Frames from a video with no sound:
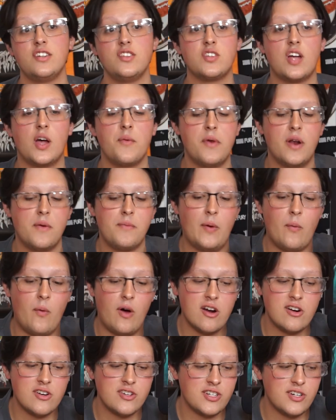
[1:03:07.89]
So I've been on my
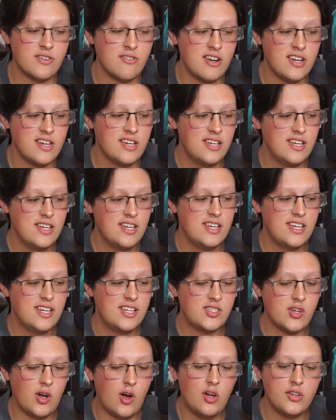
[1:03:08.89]
water shit, right?
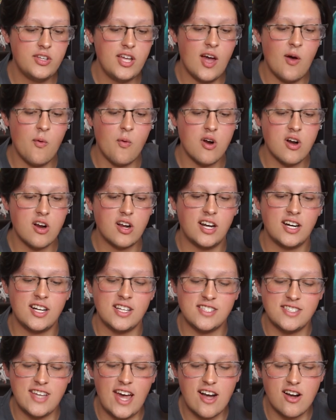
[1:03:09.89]
So all day at work, and then
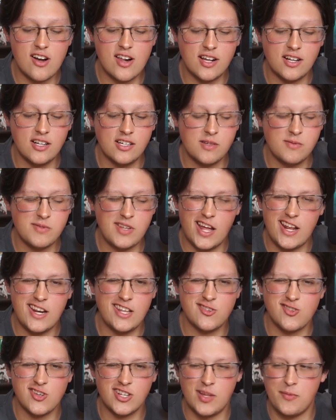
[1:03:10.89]
Saturday comes, and I didn't
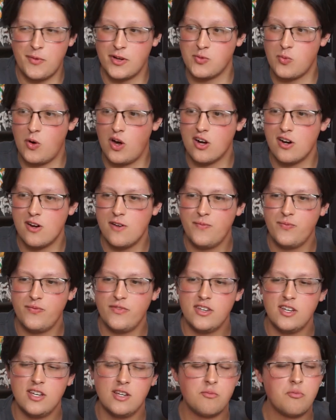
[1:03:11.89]
drink that much water.
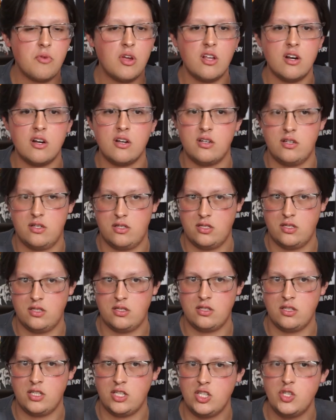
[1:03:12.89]
Brother,
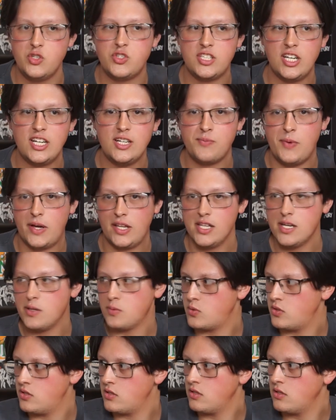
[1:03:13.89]
you seen my
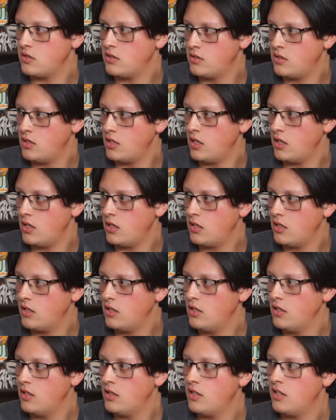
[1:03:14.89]
lips today.
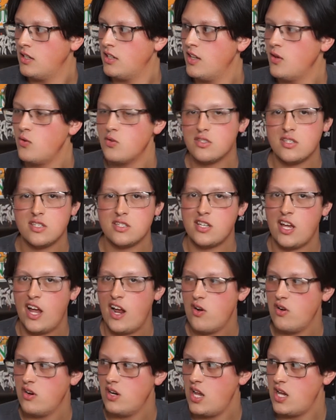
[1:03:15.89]
It was the
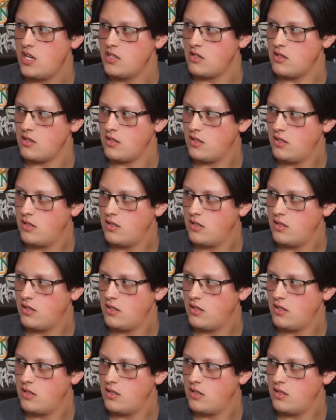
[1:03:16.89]
Sahara Desert.